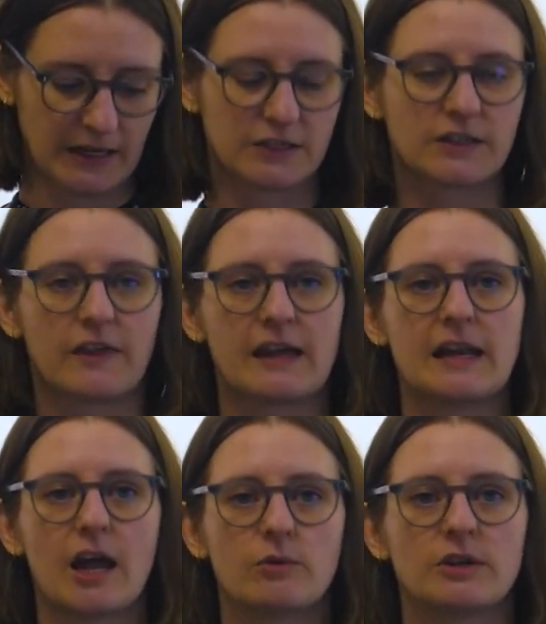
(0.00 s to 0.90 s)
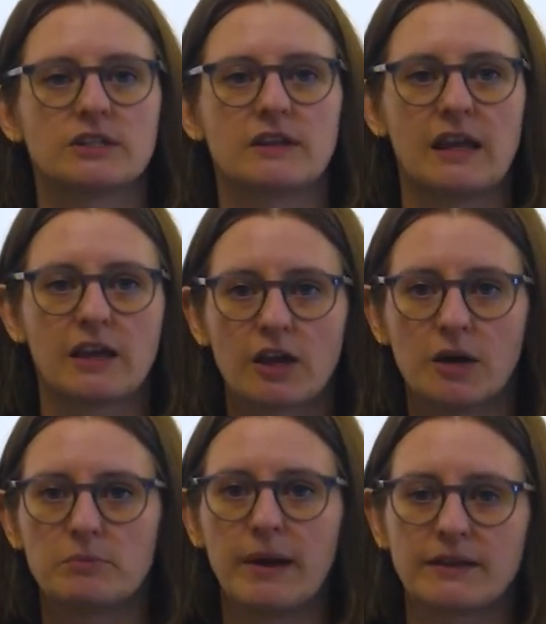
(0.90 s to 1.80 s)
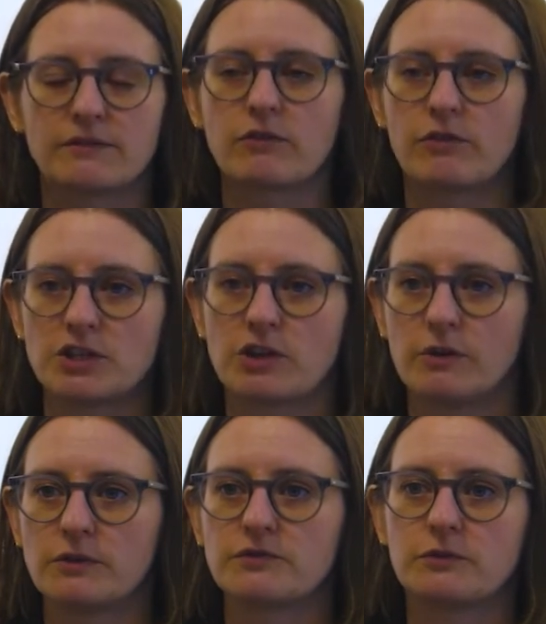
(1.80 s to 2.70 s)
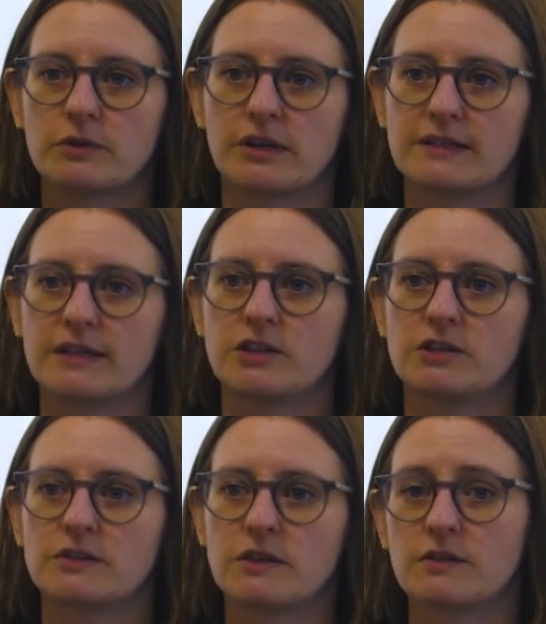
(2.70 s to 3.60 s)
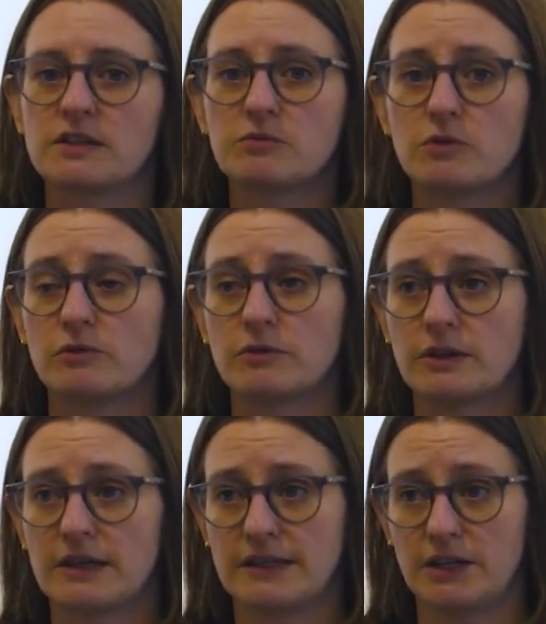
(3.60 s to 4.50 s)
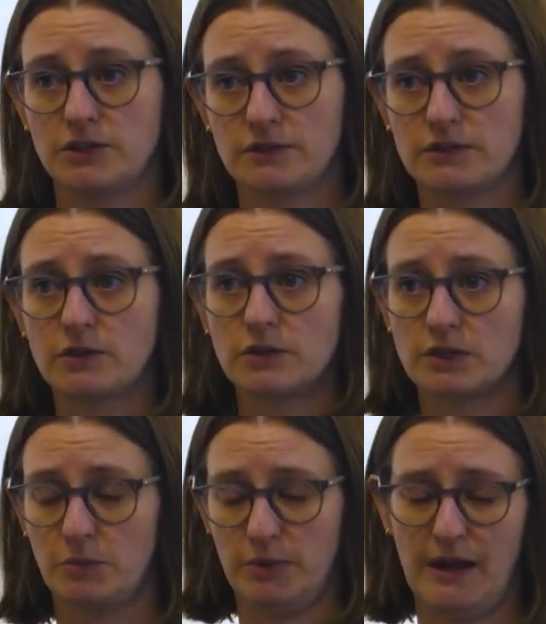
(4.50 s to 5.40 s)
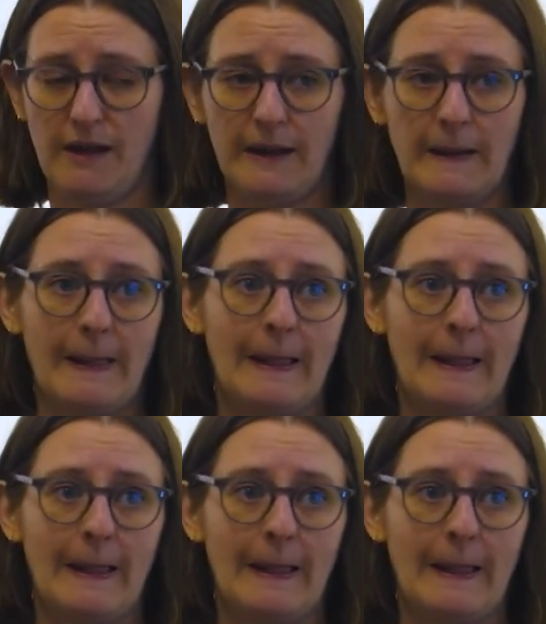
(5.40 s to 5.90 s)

So they lowered the income band thresholds for organisations so that smaller organisations could apply.